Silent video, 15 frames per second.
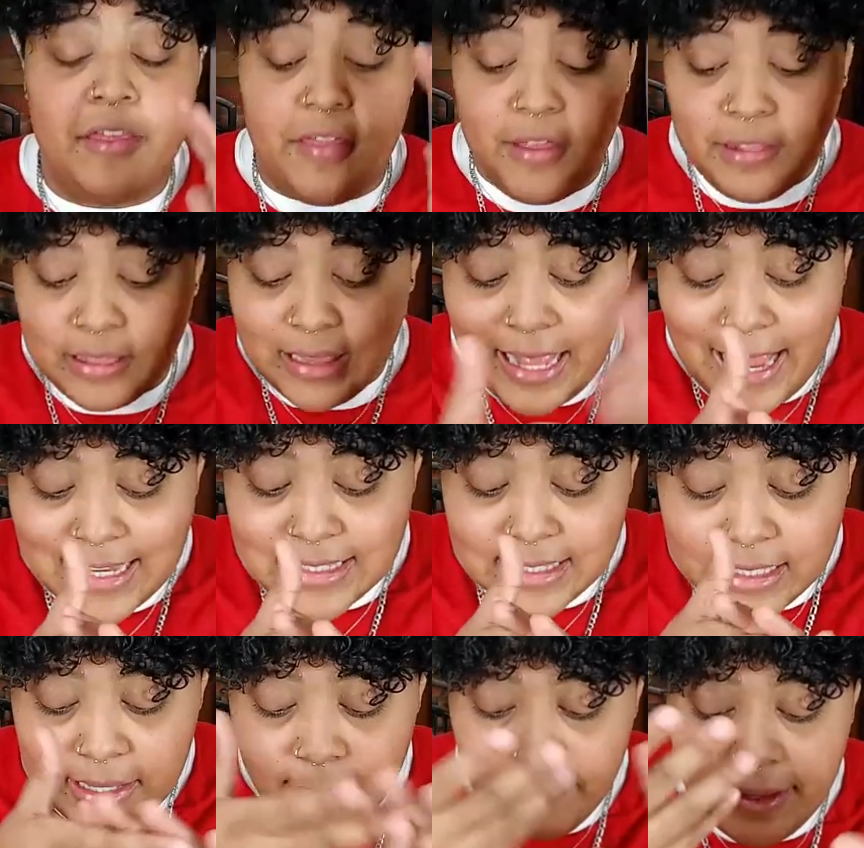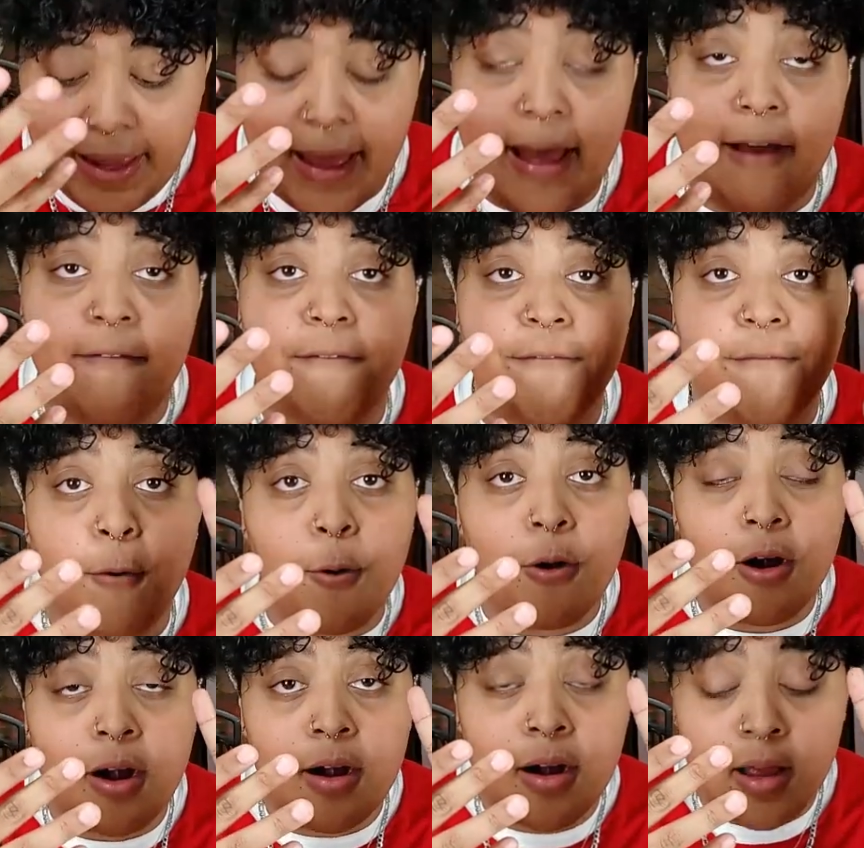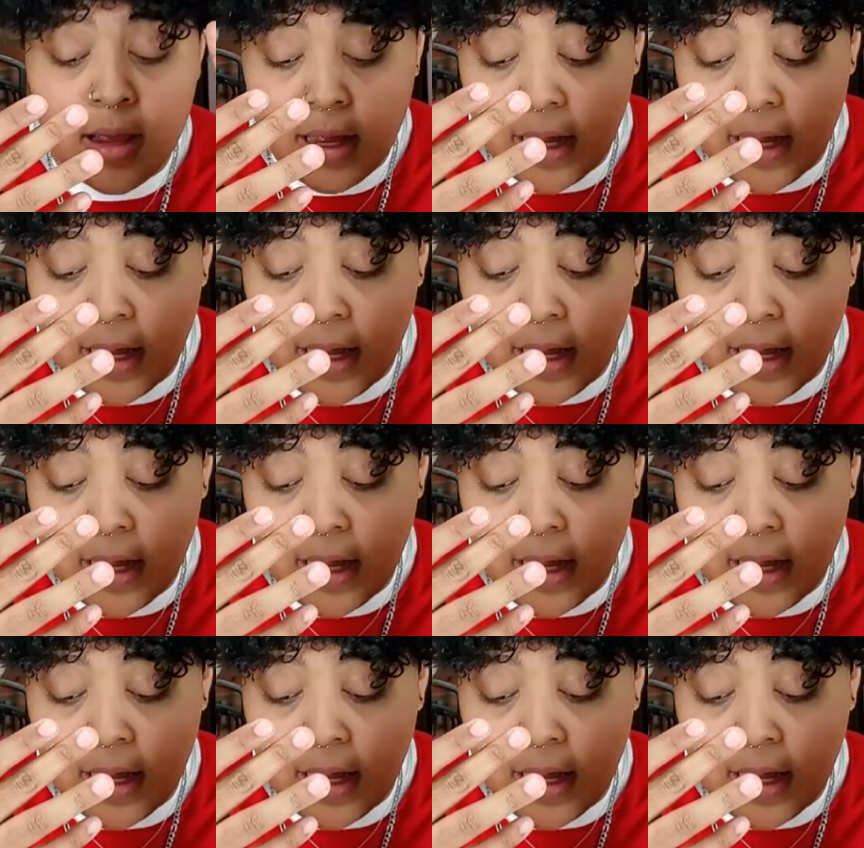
and then lastly, we have four